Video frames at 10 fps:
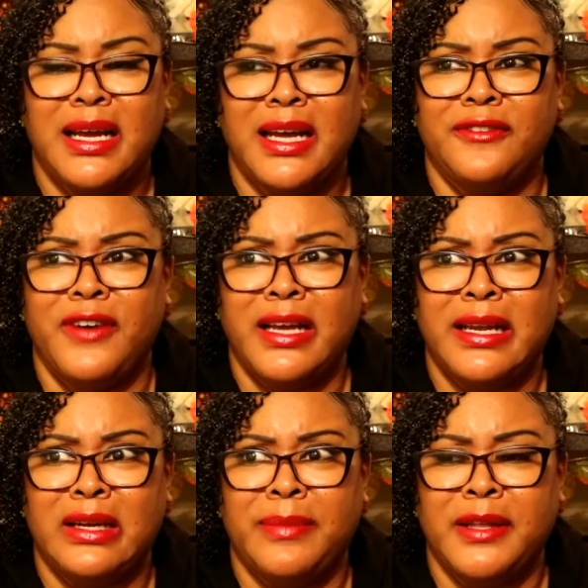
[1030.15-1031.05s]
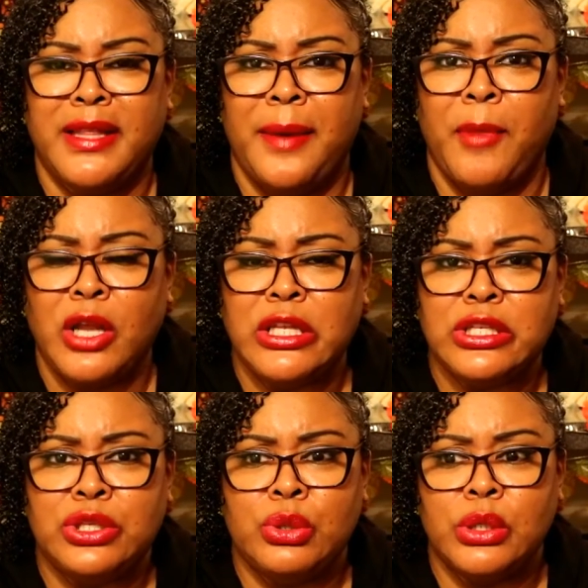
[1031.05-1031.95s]
I got to find out about that. Martha
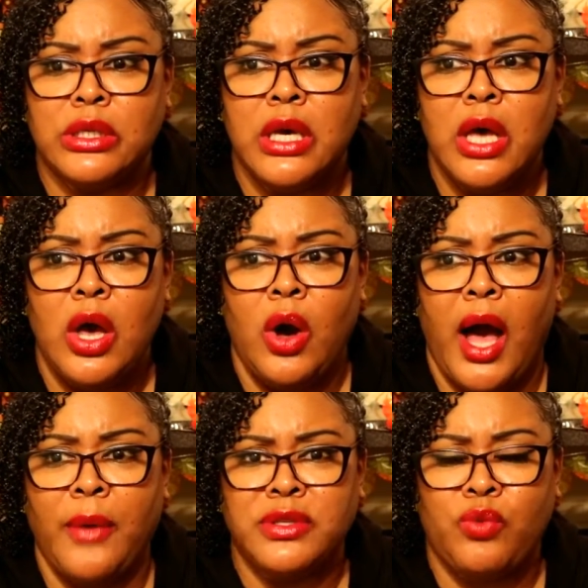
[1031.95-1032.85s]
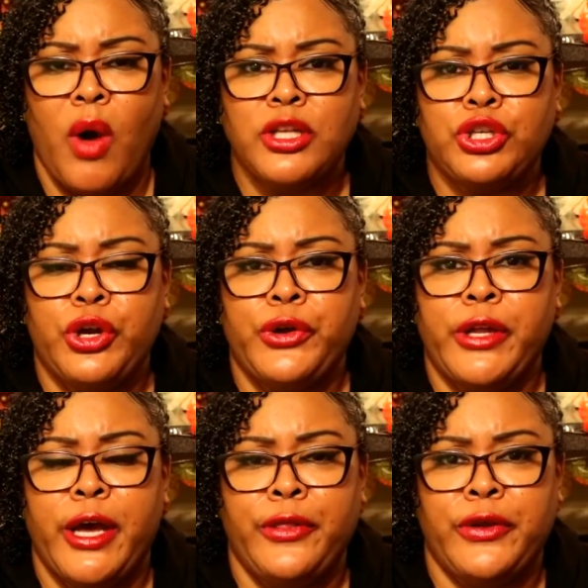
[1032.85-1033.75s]
Stewart I was watching her
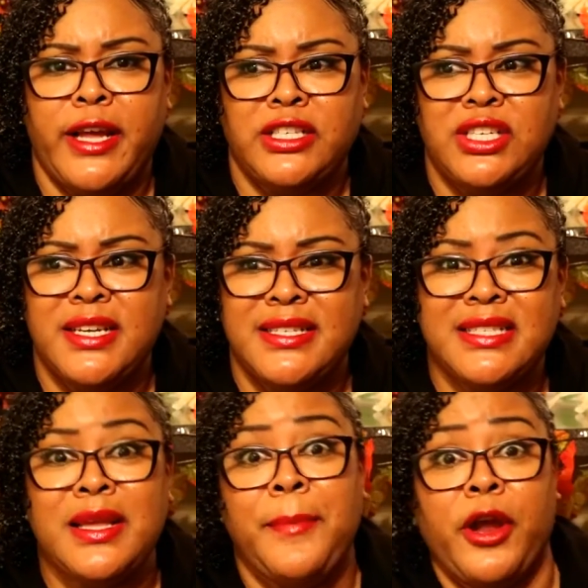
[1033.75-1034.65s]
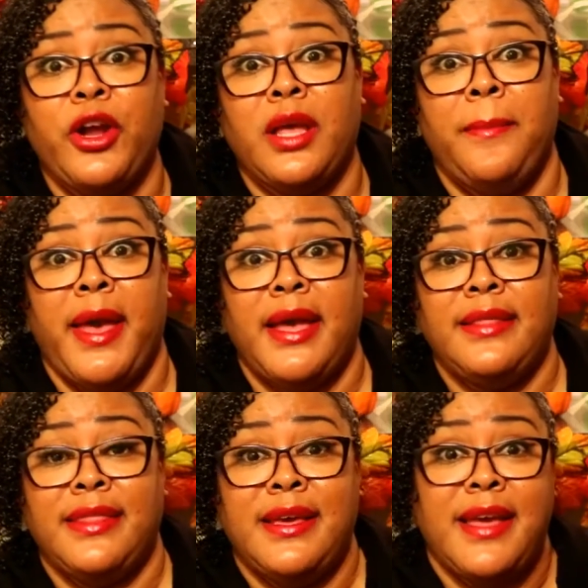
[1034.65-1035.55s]
the other day. She does this American
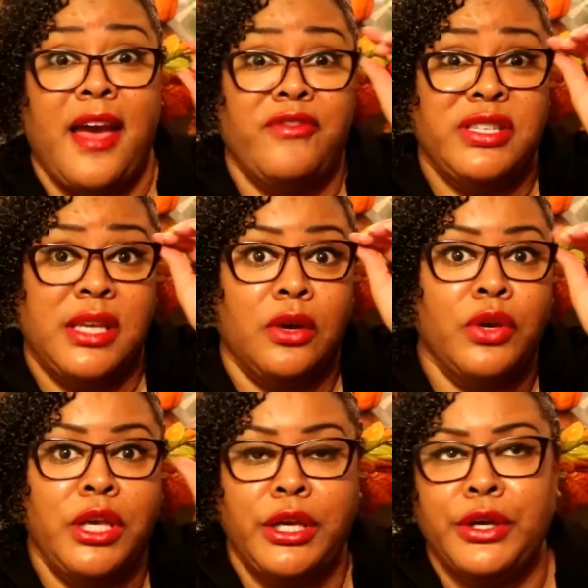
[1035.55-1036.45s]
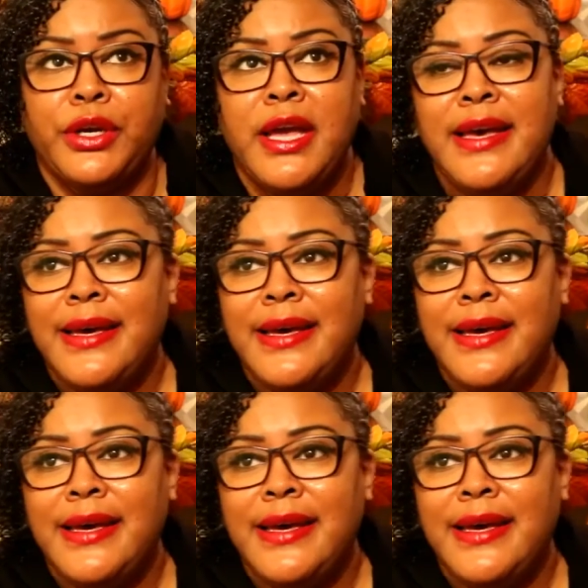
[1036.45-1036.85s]
Made thing every single year.